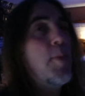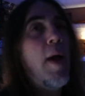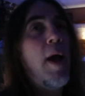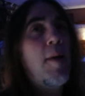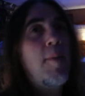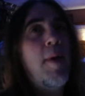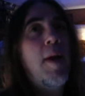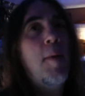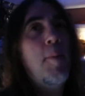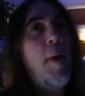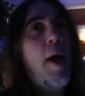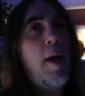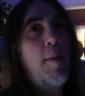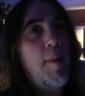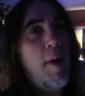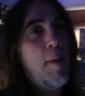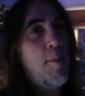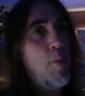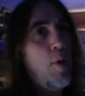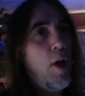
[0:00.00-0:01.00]
Pac-Man and
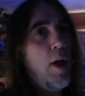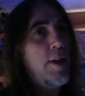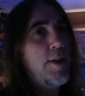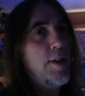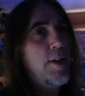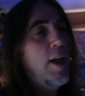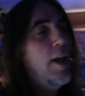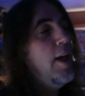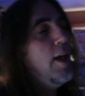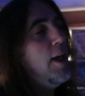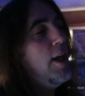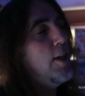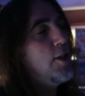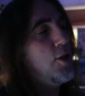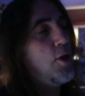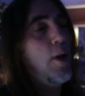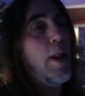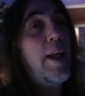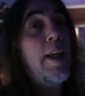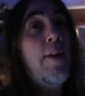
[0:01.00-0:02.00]
Pac-Man Plus.
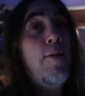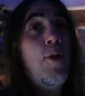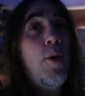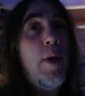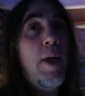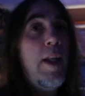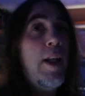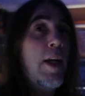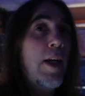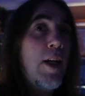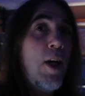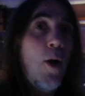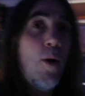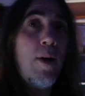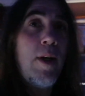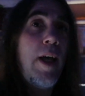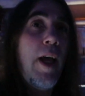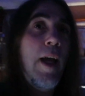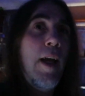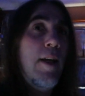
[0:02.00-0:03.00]
So like if you eat a
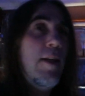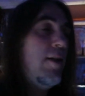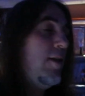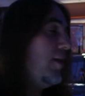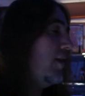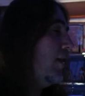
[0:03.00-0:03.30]
Coke can,